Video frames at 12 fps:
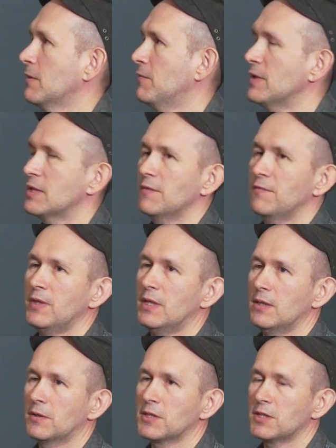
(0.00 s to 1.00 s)

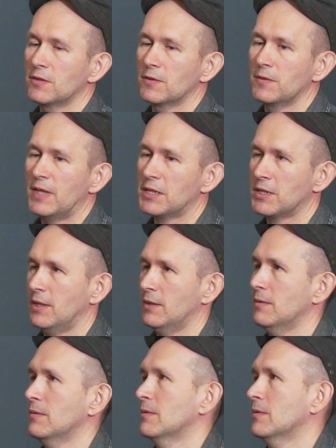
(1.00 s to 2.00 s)
vis-a-vis logistic
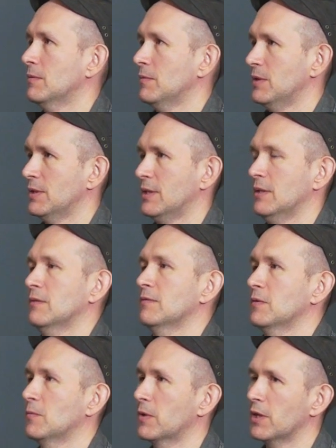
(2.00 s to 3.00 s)
regression, which is kind
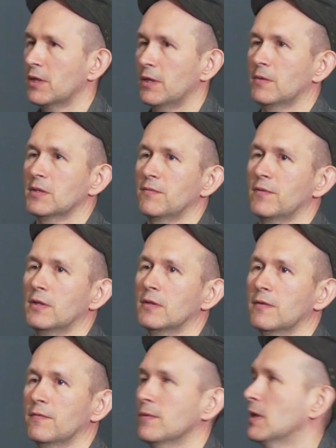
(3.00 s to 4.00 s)
of the workhorse of
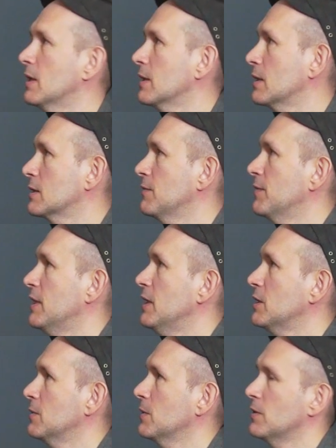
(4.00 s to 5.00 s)
all of
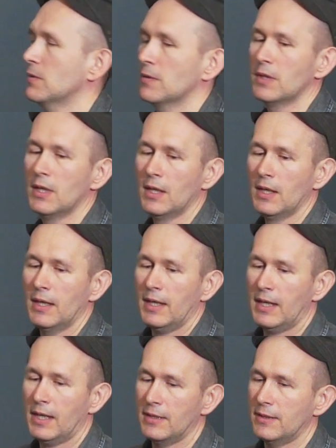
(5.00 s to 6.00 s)
classification we do,
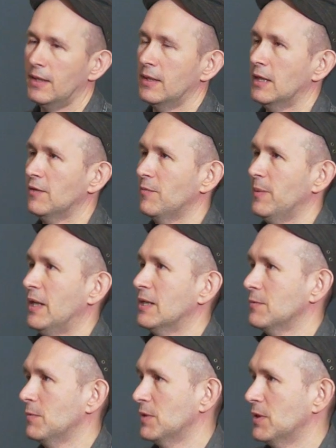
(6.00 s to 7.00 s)
and naive
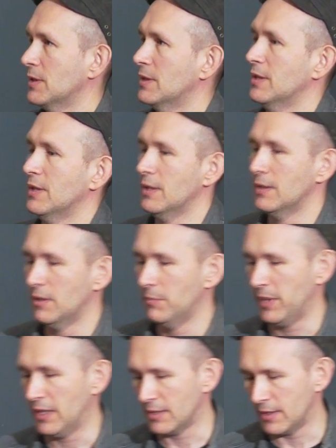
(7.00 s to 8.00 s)
Bayes, which is the
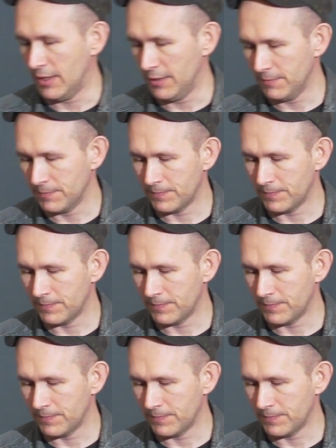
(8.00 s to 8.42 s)
baseline.